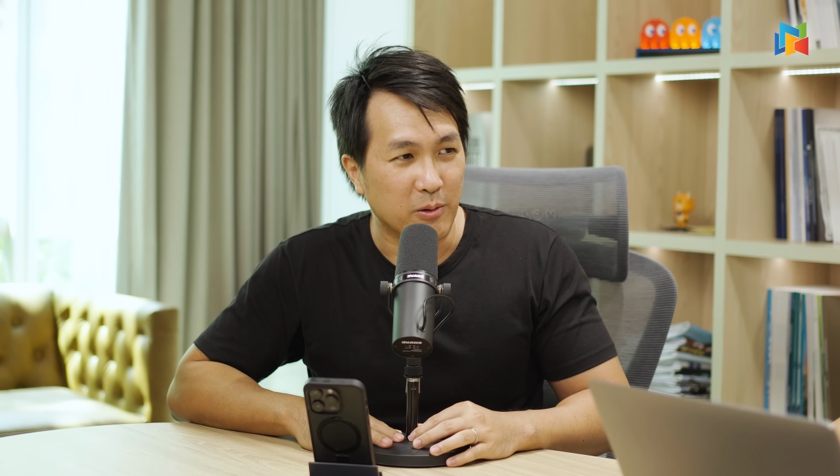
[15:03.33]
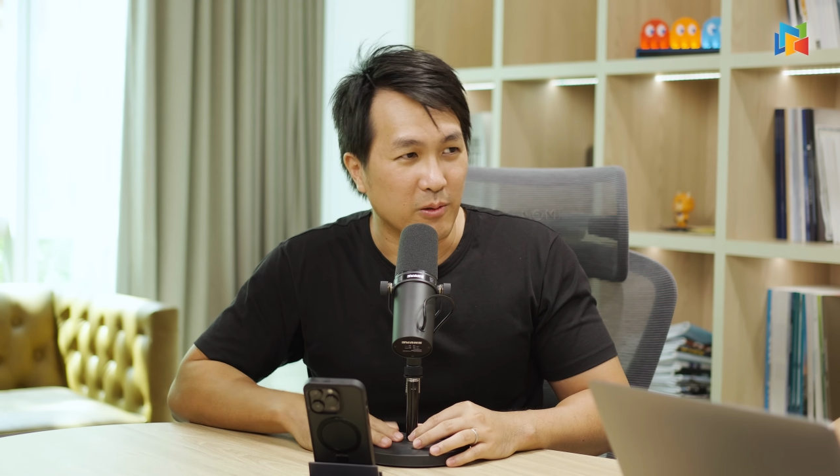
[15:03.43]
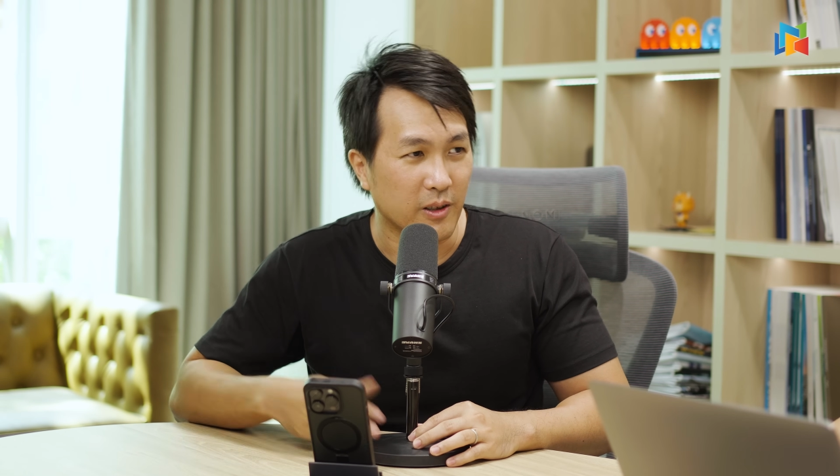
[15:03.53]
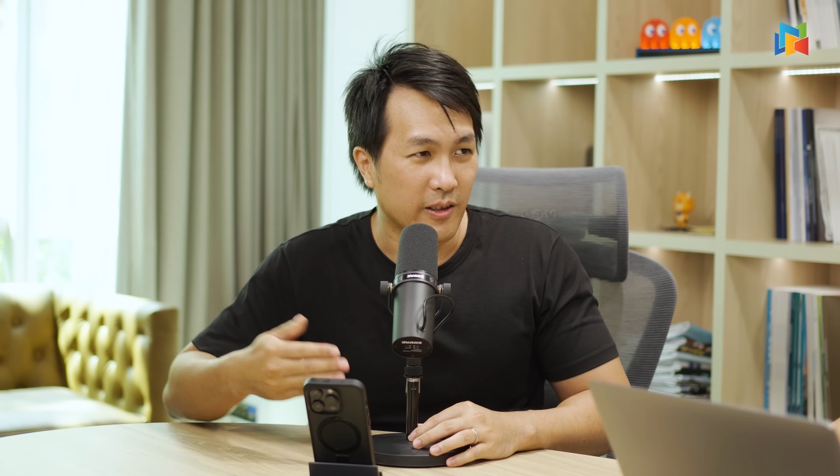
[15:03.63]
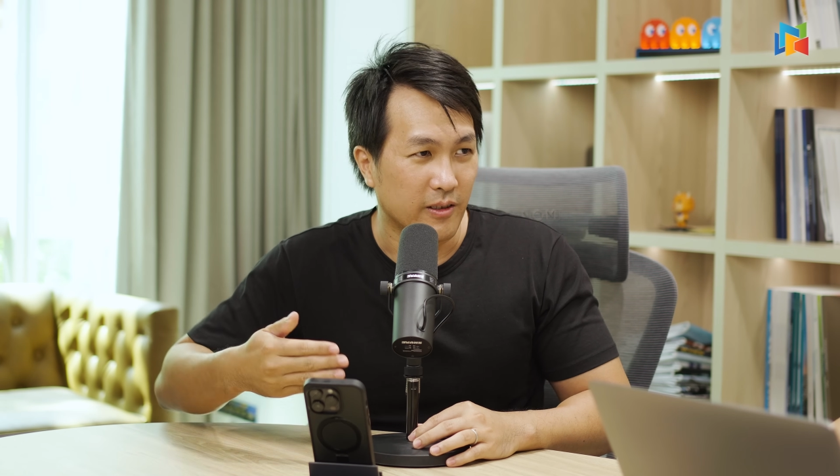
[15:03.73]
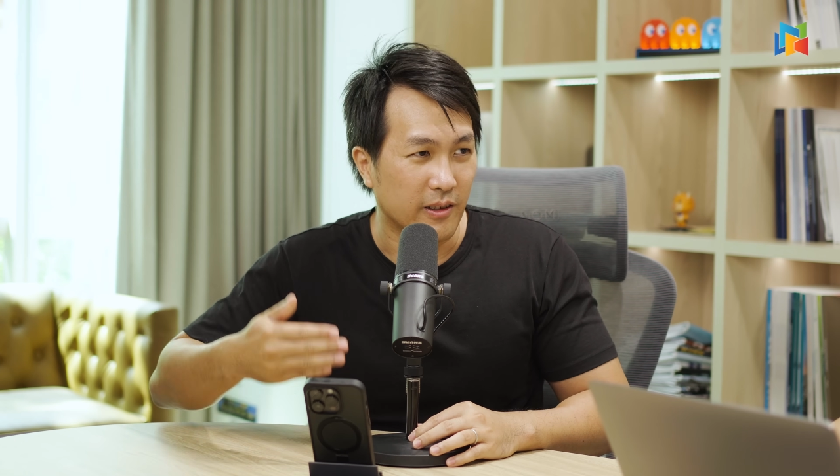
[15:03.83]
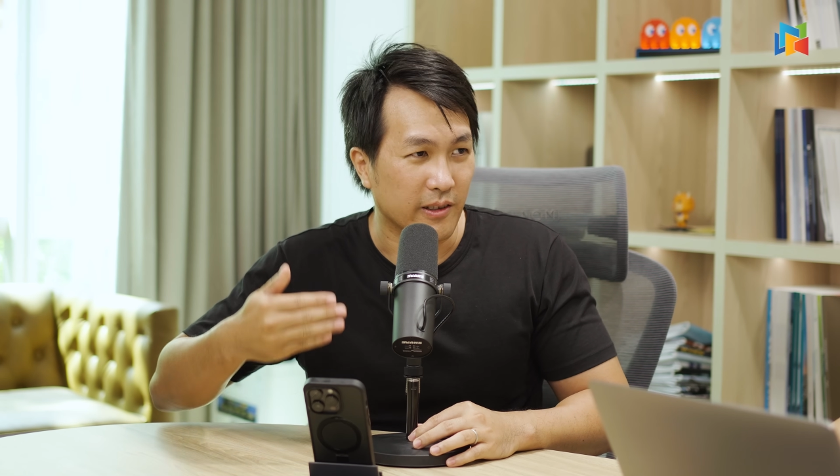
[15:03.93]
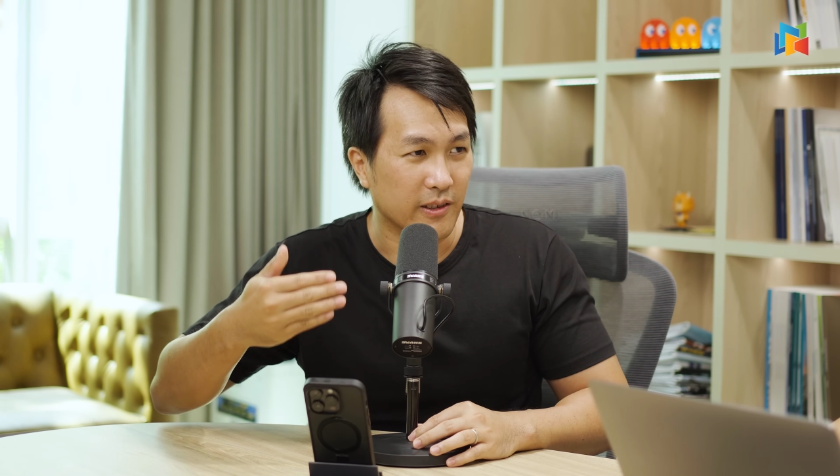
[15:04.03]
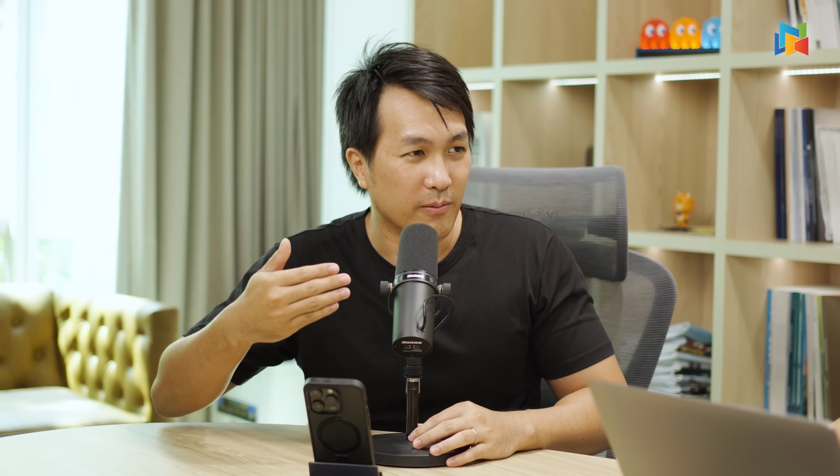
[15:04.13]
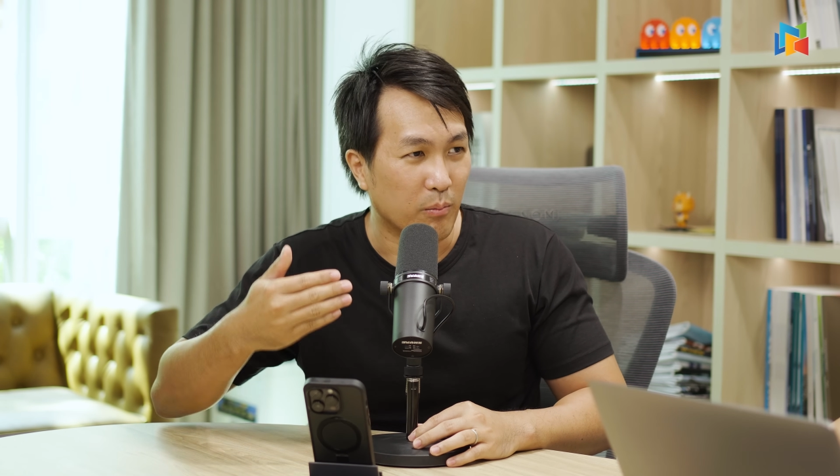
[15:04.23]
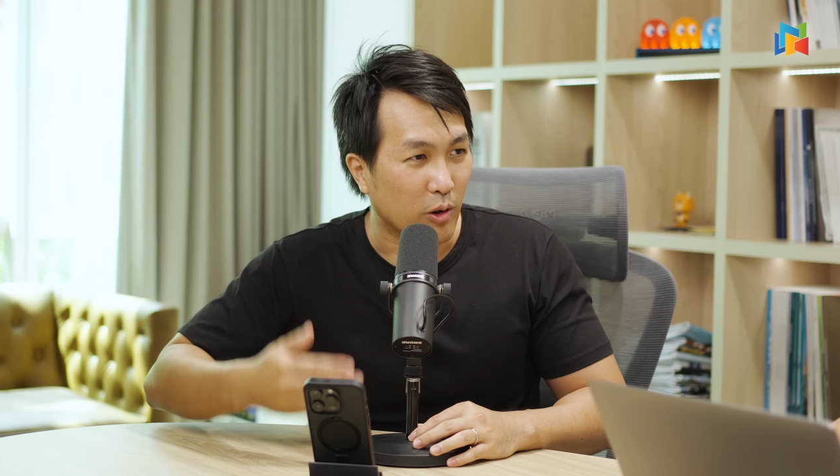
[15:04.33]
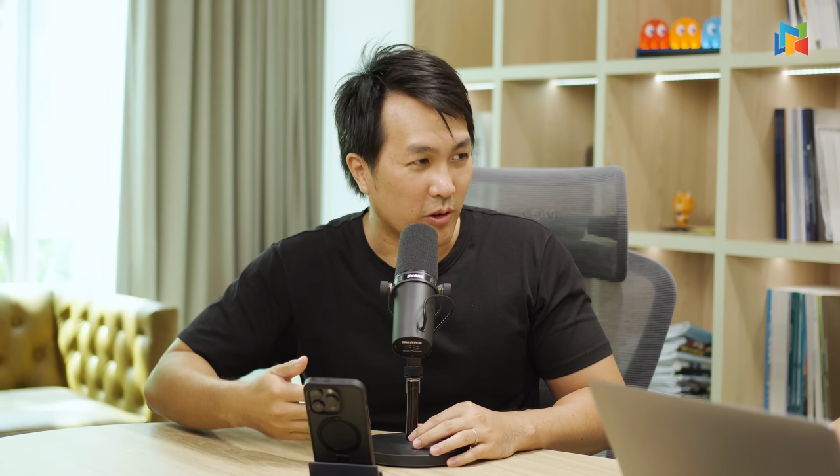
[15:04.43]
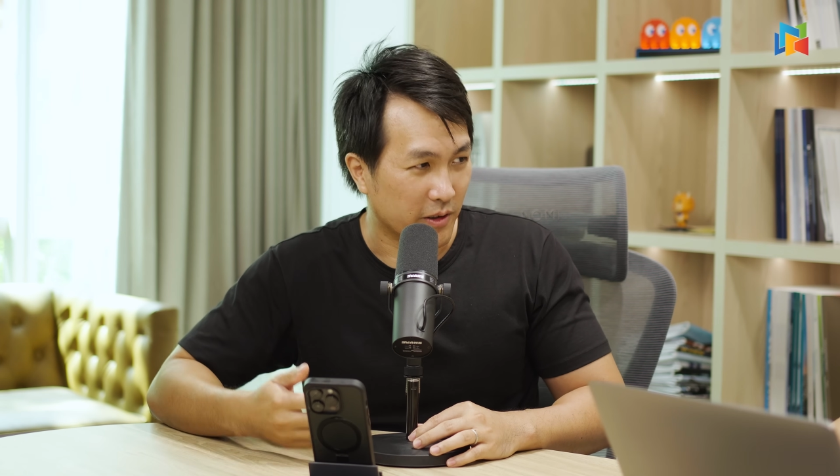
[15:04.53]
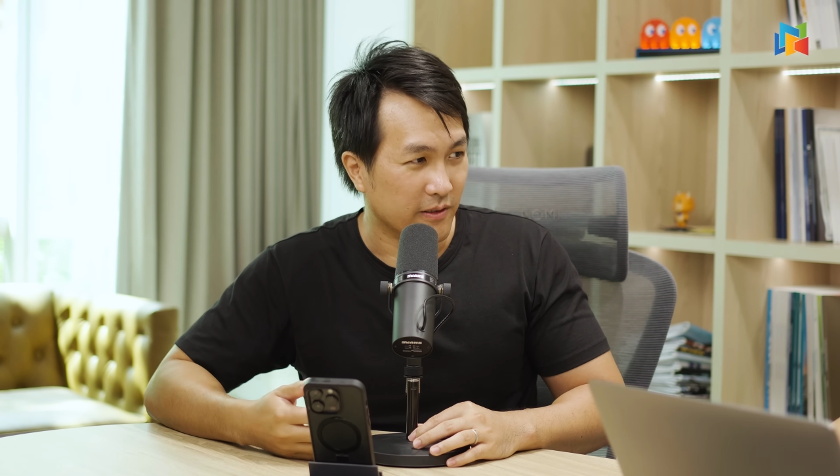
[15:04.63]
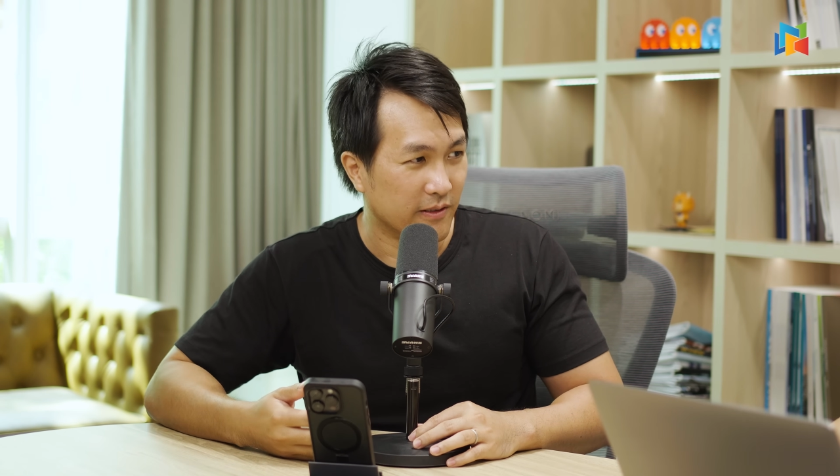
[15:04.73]
to kind of like
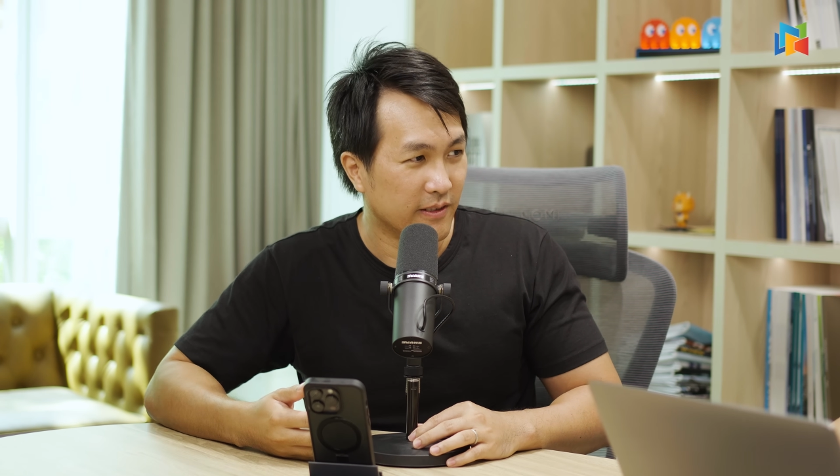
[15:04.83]
block it.